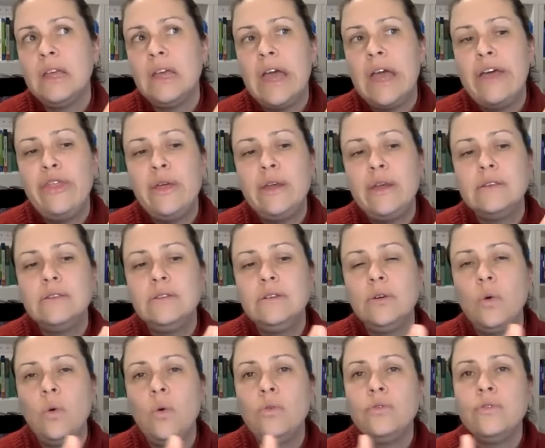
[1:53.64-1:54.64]
And then as you
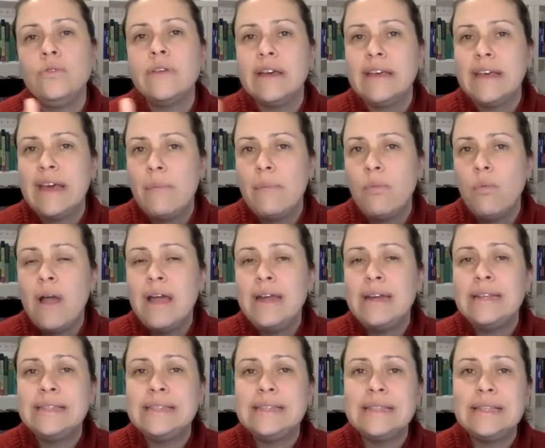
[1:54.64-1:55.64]
get older, that gap
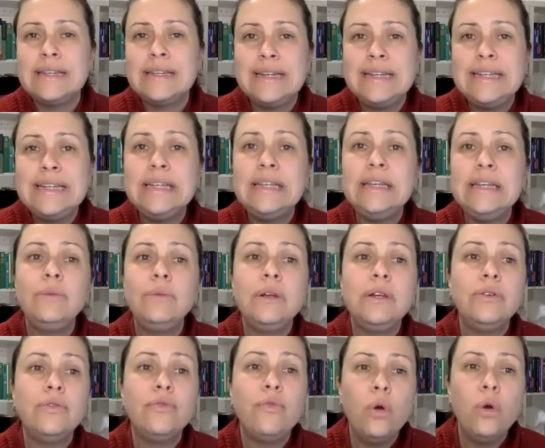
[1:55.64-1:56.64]
widens. And then ideally,
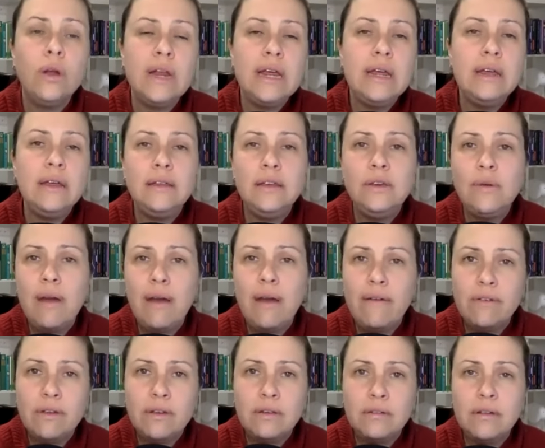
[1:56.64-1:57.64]
when you're 40, you
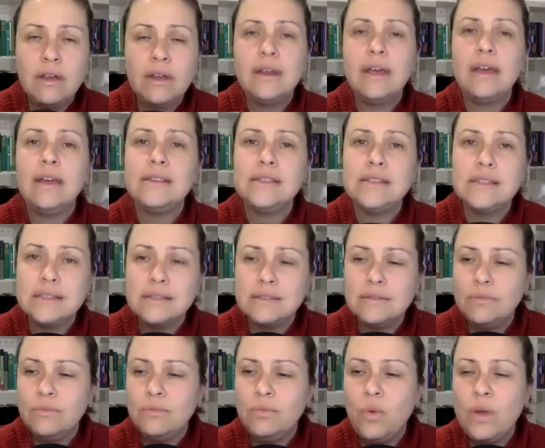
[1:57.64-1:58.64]
have a nice
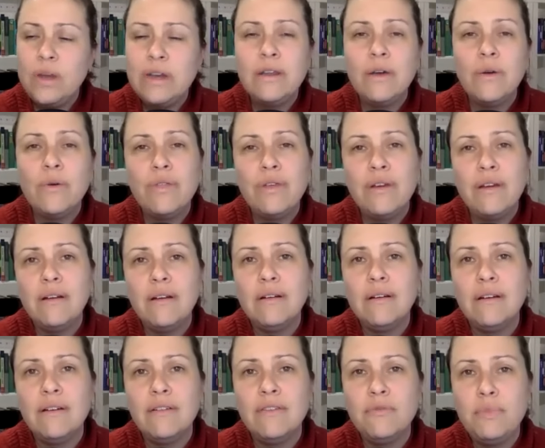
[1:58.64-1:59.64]
window there
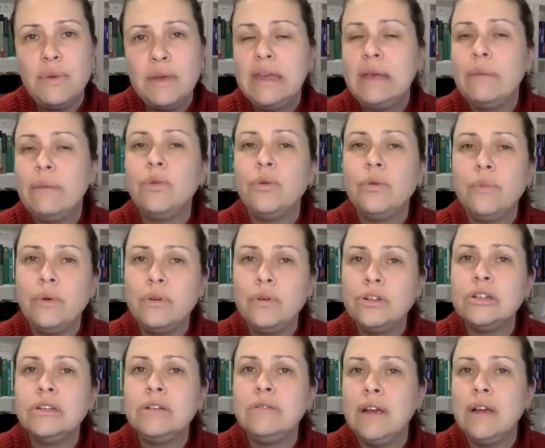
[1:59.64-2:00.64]
of being able to
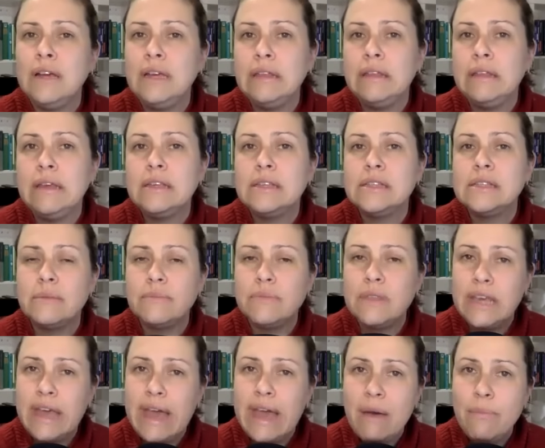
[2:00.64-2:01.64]
emotionally regulate.
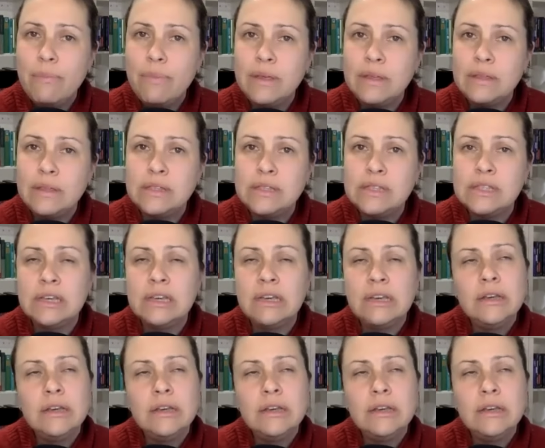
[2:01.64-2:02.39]
Something happens,